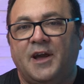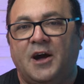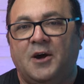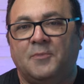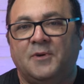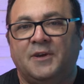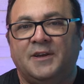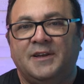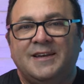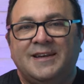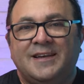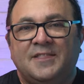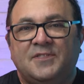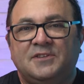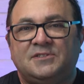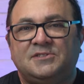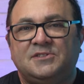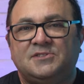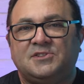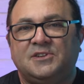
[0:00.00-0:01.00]
helmet.
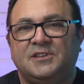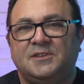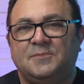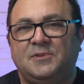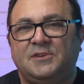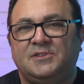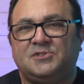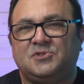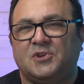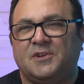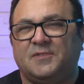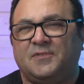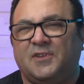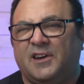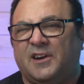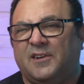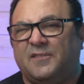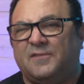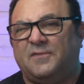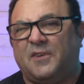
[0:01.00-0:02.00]
This is going to be sort of
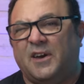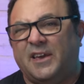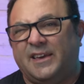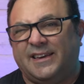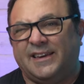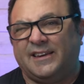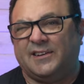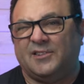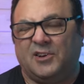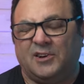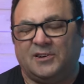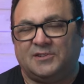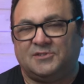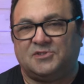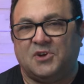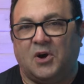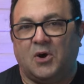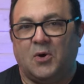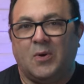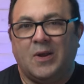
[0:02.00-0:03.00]
like a Viking look.
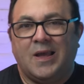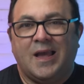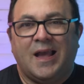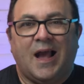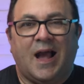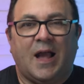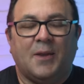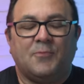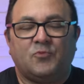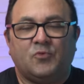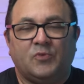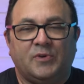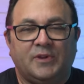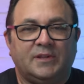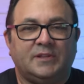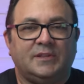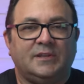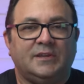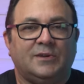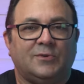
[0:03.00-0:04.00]
So I'm
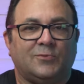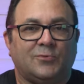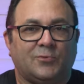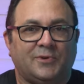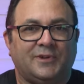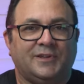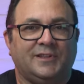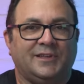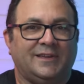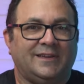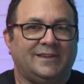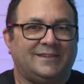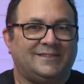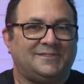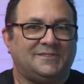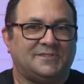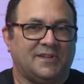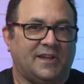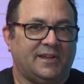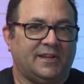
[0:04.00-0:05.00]
really, really
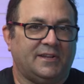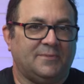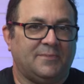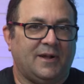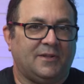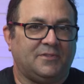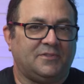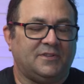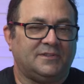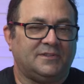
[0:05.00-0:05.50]
excited about